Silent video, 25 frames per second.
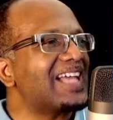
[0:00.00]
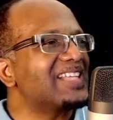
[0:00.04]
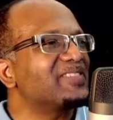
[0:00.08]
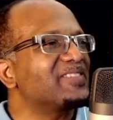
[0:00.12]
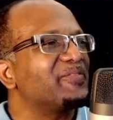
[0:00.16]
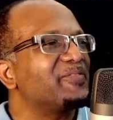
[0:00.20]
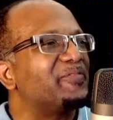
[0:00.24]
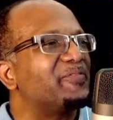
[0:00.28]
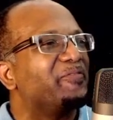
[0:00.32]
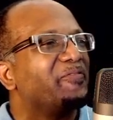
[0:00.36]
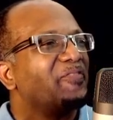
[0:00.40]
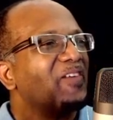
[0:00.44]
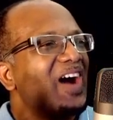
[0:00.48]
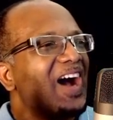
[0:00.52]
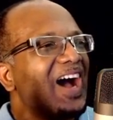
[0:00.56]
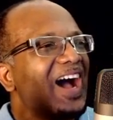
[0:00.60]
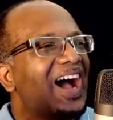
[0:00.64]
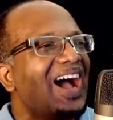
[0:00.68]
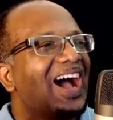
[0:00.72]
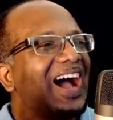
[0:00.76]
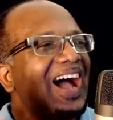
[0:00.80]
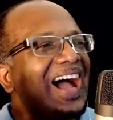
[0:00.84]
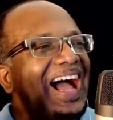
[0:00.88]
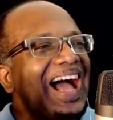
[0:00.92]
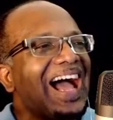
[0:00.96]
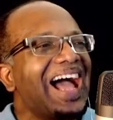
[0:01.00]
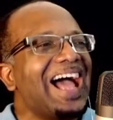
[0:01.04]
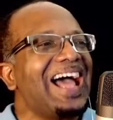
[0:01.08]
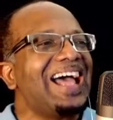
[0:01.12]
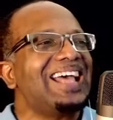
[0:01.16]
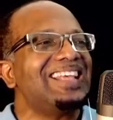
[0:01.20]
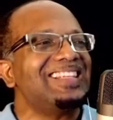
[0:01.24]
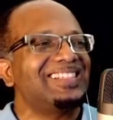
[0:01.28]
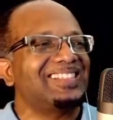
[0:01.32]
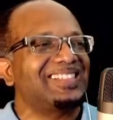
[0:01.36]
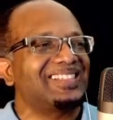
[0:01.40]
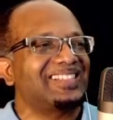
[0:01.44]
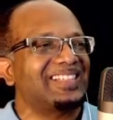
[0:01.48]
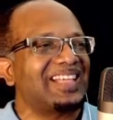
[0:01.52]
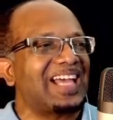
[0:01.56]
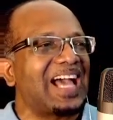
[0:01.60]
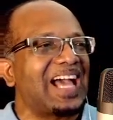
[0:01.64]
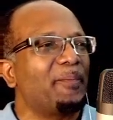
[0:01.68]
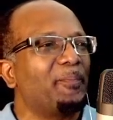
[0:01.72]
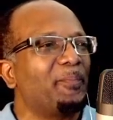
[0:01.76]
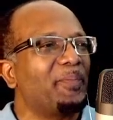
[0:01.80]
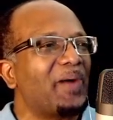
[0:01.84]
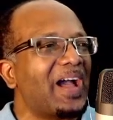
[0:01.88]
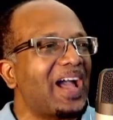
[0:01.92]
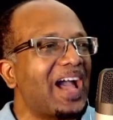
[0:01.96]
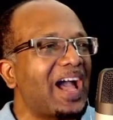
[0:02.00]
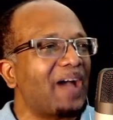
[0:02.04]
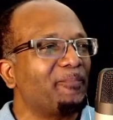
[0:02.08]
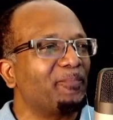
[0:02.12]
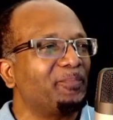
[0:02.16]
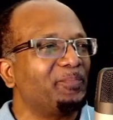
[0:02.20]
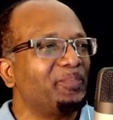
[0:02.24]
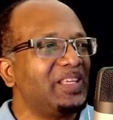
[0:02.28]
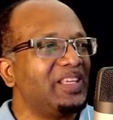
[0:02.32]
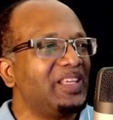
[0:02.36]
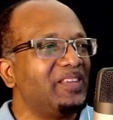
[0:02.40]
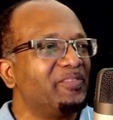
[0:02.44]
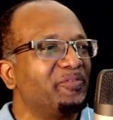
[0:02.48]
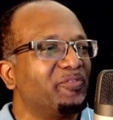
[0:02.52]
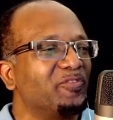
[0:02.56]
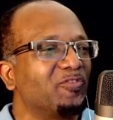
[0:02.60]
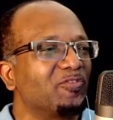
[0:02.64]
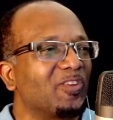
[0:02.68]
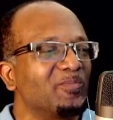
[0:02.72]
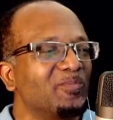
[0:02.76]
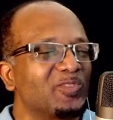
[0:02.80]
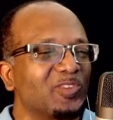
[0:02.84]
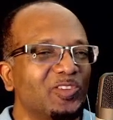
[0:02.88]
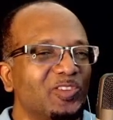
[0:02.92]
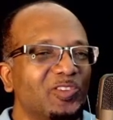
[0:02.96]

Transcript: as far as Appii Forum.